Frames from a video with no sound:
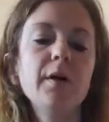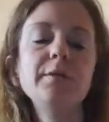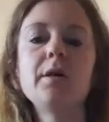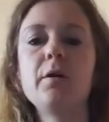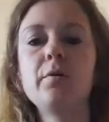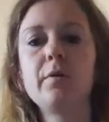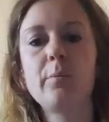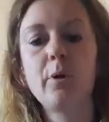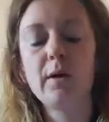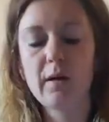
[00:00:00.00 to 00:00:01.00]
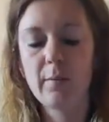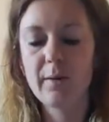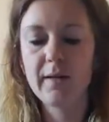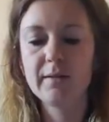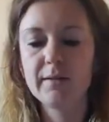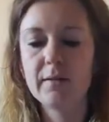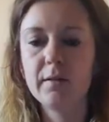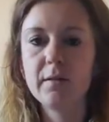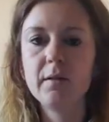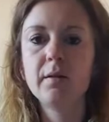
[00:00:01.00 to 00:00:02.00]
So for the pocket nappies,
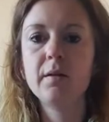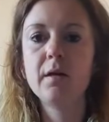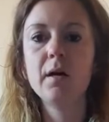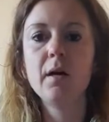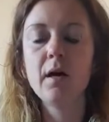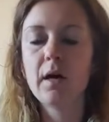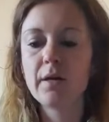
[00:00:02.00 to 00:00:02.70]
I